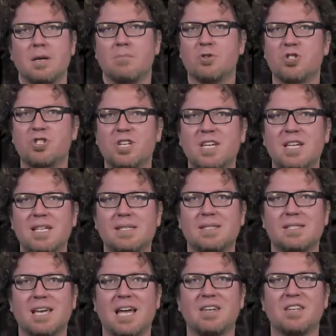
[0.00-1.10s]
machines
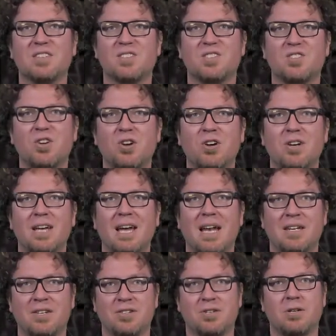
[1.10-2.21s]
can discern
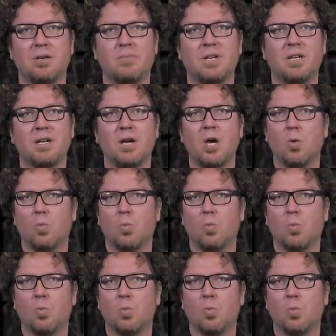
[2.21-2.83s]
and determine